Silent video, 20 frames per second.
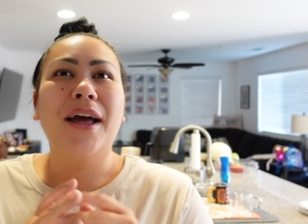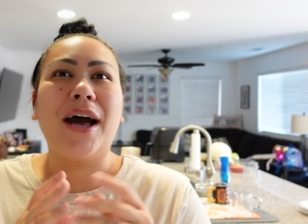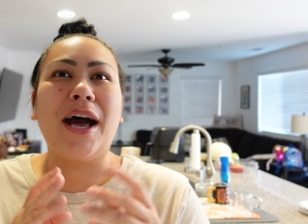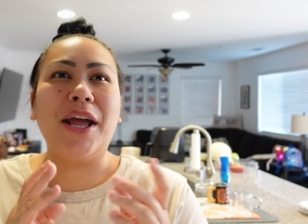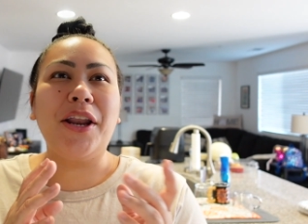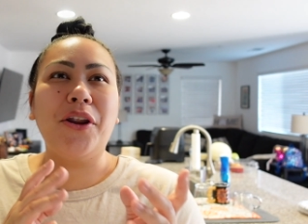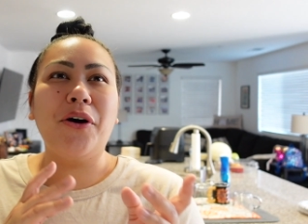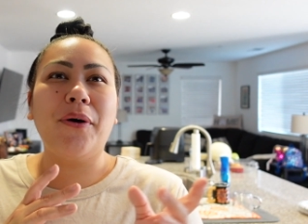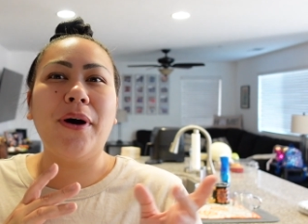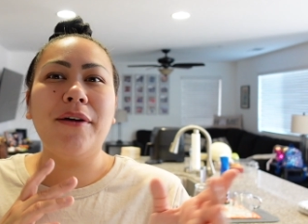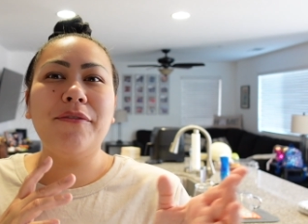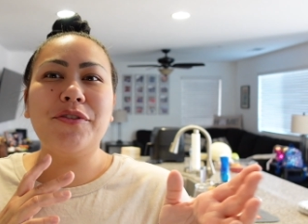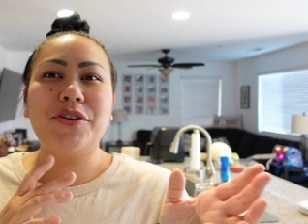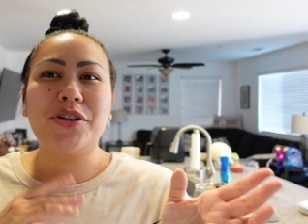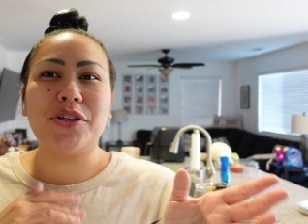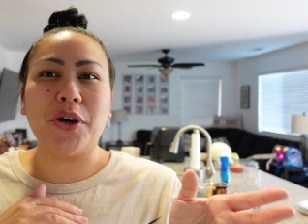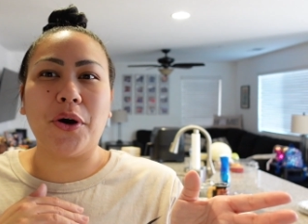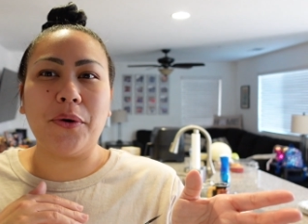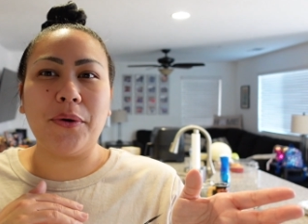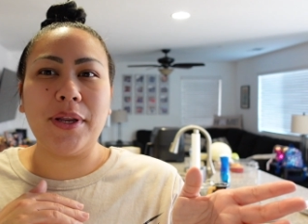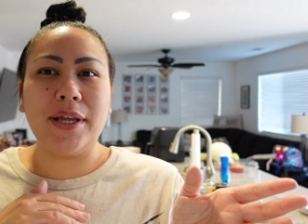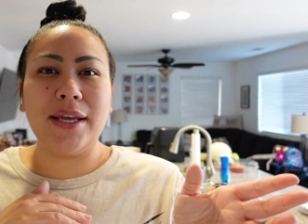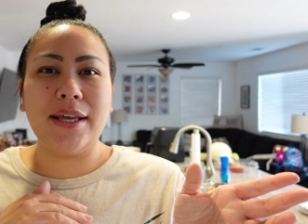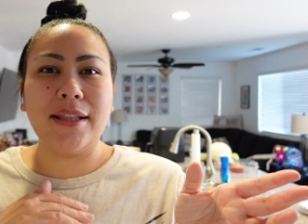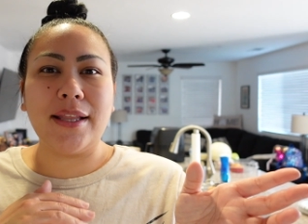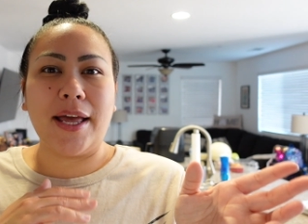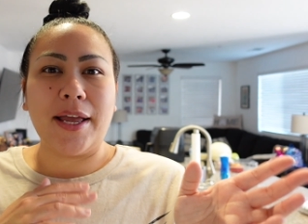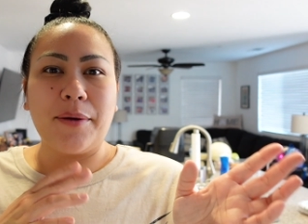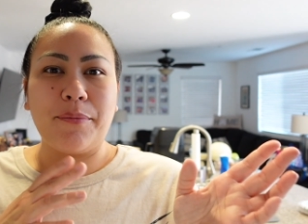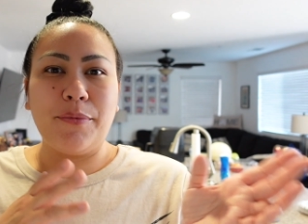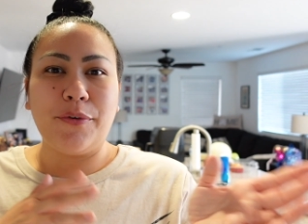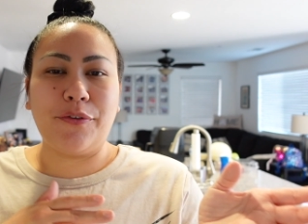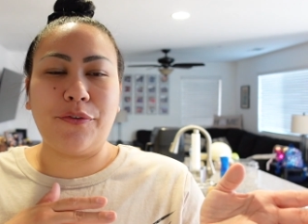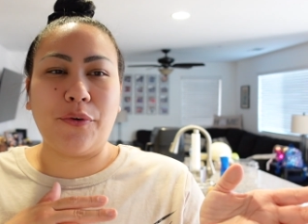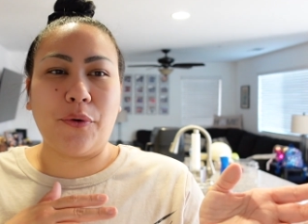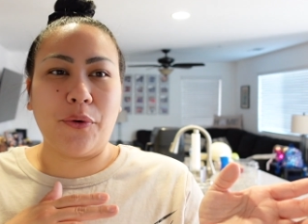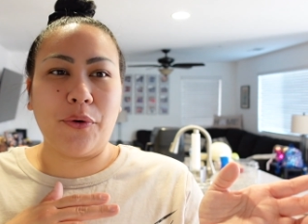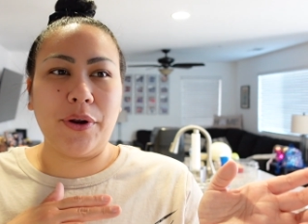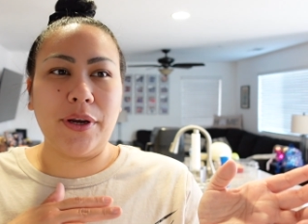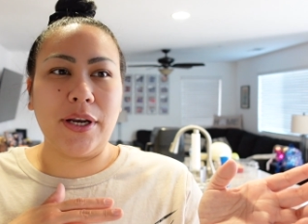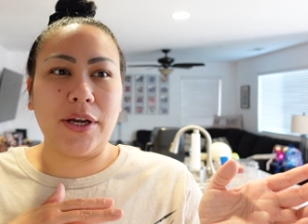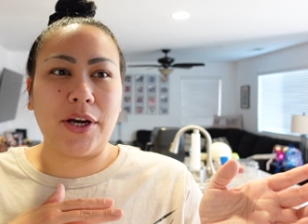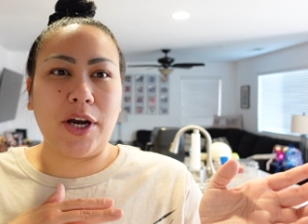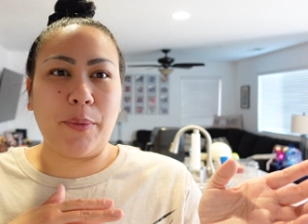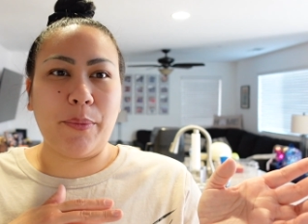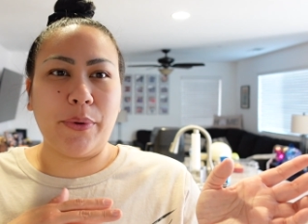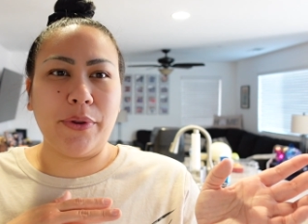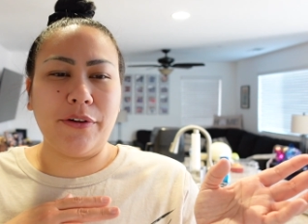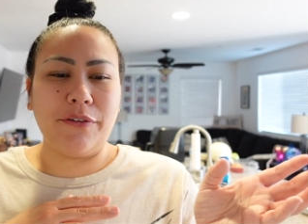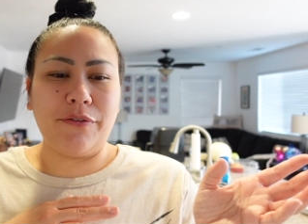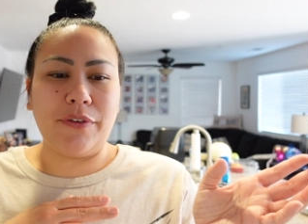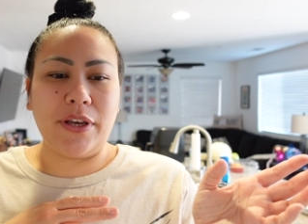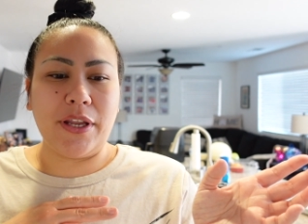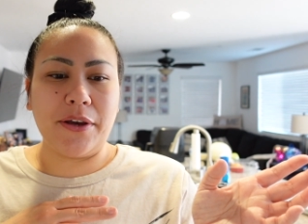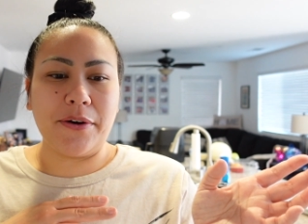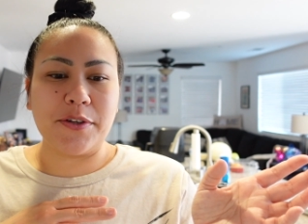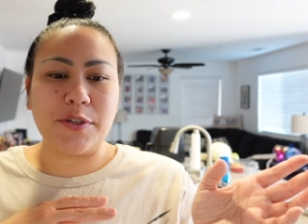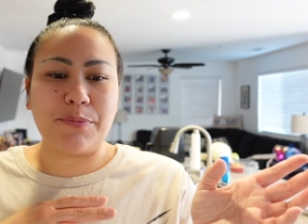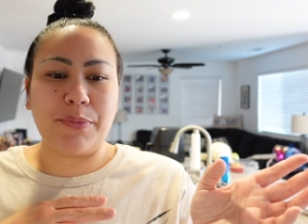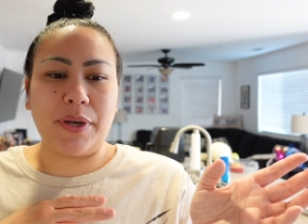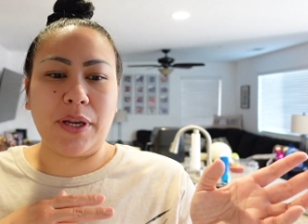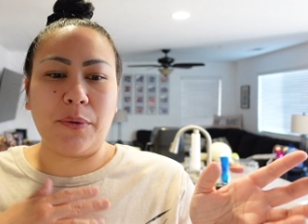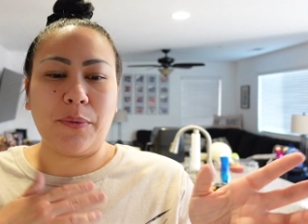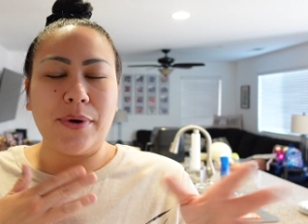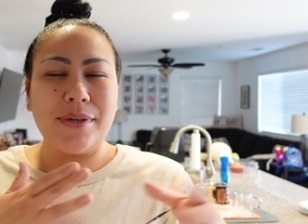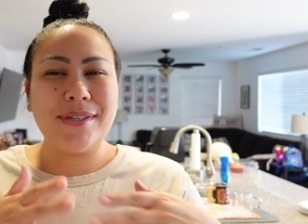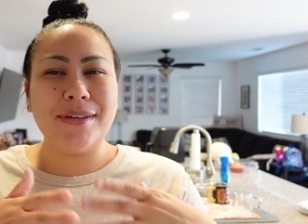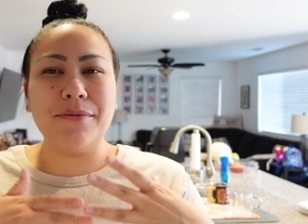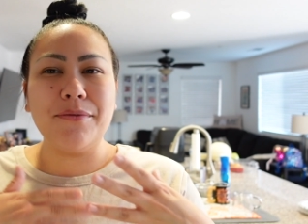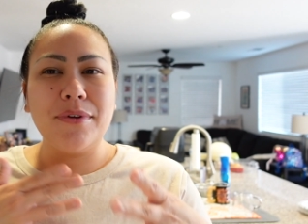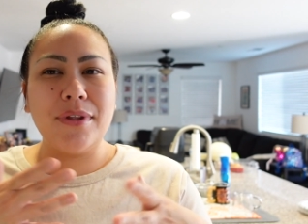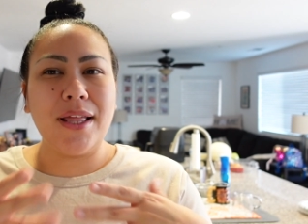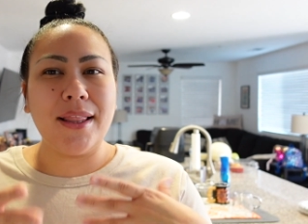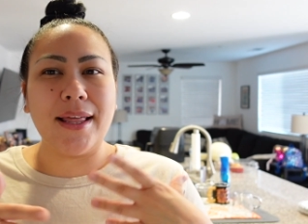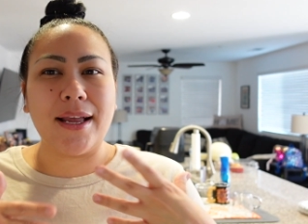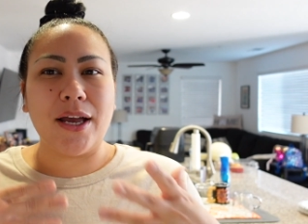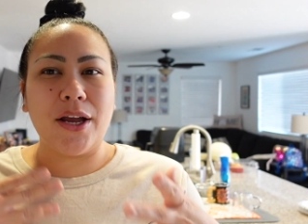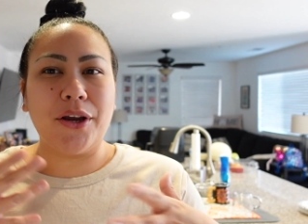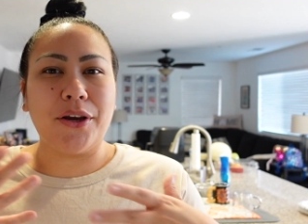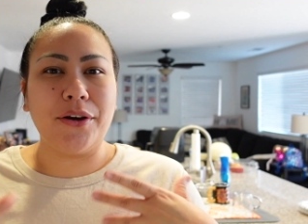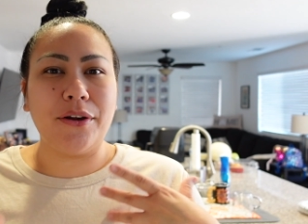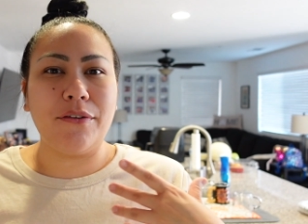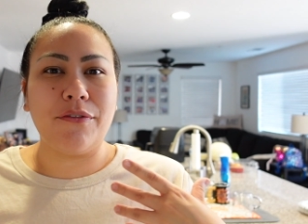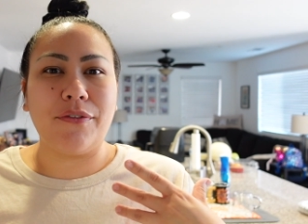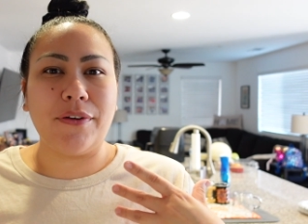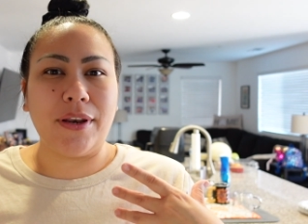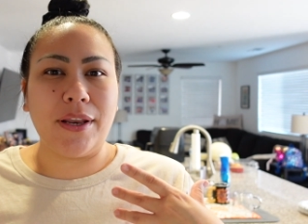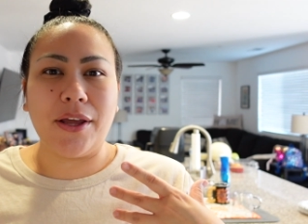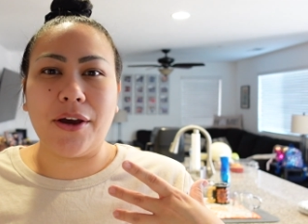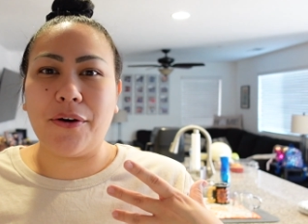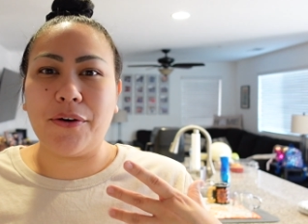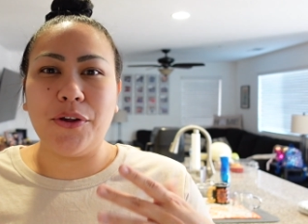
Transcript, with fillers: I know I've showed it like before in a couple of videos, but it wasn't really like a good video.